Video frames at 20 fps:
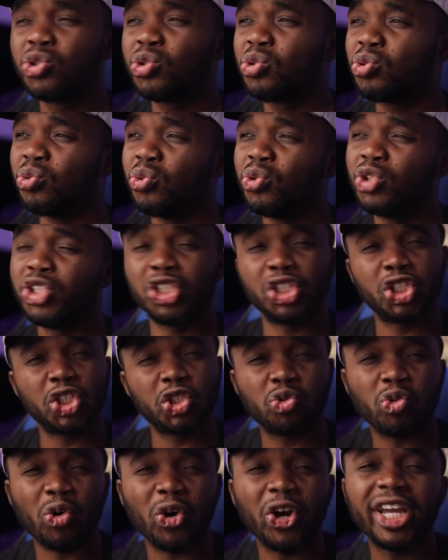to
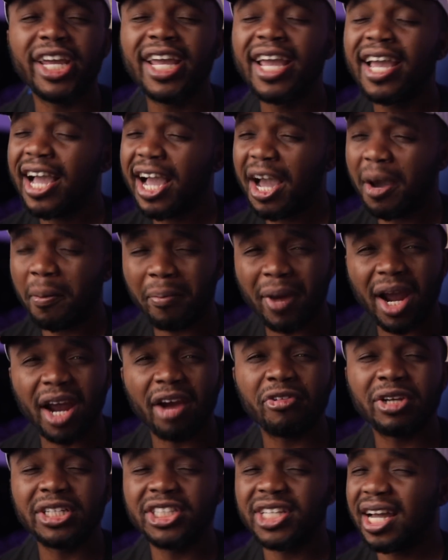destroy her
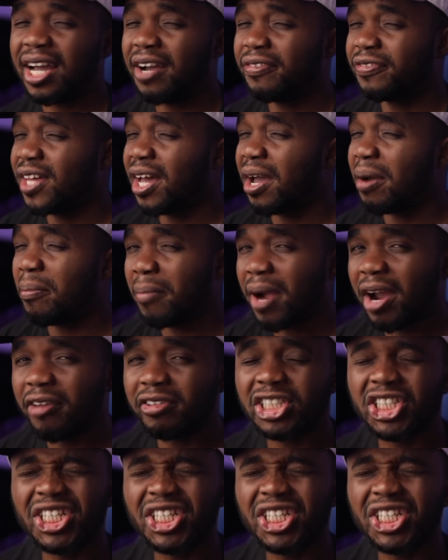marriage, after her marriage.